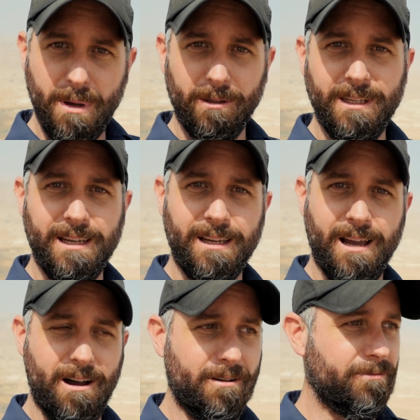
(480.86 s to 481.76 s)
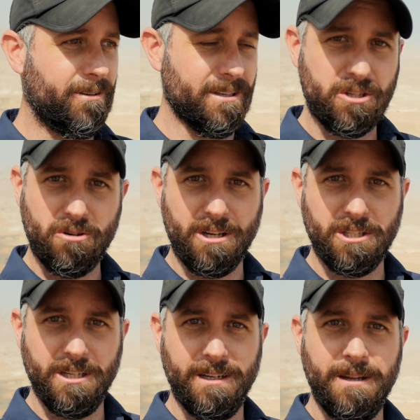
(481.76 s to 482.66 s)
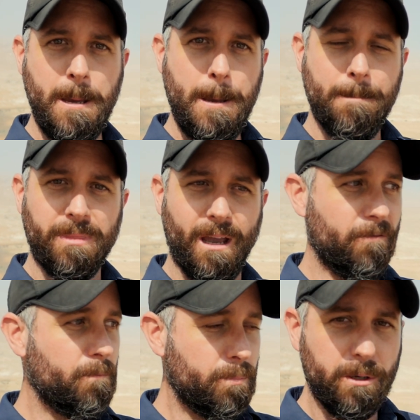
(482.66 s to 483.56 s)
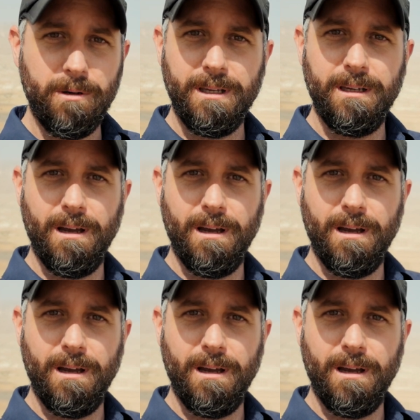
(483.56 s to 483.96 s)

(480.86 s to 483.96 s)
building, of construction, of beauty,